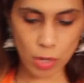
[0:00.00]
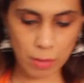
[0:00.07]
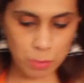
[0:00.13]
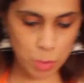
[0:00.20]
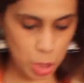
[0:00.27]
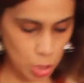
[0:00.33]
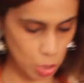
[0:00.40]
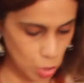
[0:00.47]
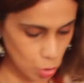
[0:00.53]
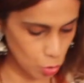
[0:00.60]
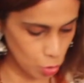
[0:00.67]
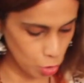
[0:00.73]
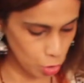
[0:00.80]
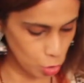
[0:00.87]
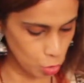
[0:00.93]
I'm just
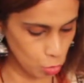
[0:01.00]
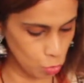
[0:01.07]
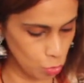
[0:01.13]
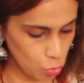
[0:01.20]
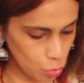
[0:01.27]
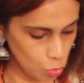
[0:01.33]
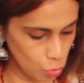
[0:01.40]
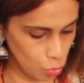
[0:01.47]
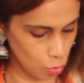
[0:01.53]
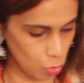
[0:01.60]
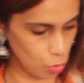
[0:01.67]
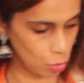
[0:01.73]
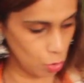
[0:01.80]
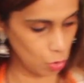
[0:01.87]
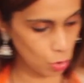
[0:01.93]
going to
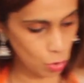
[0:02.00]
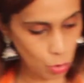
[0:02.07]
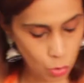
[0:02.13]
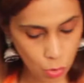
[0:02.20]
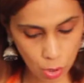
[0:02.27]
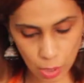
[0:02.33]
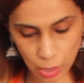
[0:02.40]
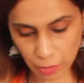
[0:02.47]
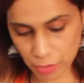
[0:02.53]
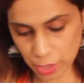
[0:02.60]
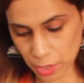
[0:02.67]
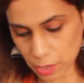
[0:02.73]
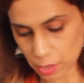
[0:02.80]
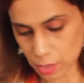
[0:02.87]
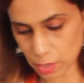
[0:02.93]
cover
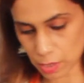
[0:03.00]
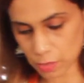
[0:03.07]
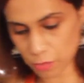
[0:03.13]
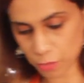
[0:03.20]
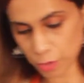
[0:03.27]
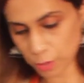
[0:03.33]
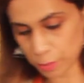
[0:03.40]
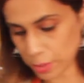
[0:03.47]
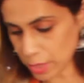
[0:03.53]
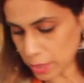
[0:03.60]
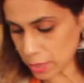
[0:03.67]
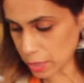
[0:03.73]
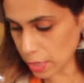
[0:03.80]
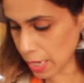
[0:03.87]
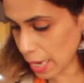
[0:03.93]
this for a
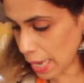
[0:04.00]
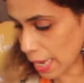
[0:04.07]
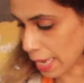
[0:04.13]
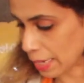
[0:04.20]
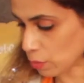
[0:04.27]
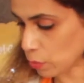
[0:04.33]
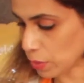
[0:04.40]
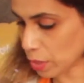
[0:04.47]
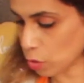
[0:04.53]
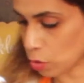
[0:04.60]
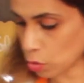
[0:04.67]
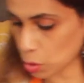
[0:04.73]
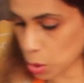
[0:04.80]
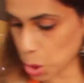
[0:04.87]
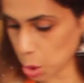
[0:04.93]
bit, and we're
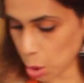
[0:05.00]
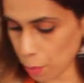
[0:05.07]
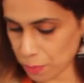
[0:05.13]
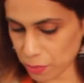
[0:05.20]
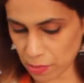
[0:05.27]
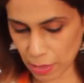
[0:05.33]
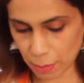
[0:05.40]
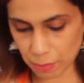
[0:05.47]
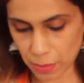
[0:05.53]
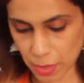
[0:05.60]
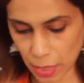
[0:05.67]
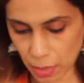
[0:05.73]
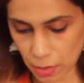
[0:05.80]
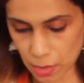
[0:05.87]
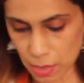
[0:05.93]
going to chop some
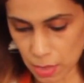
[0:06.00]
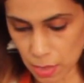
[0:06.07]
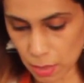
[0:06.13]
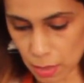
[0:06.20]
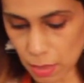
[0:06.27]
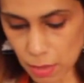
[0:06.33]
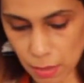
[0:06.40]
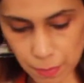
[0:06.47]
nuts here.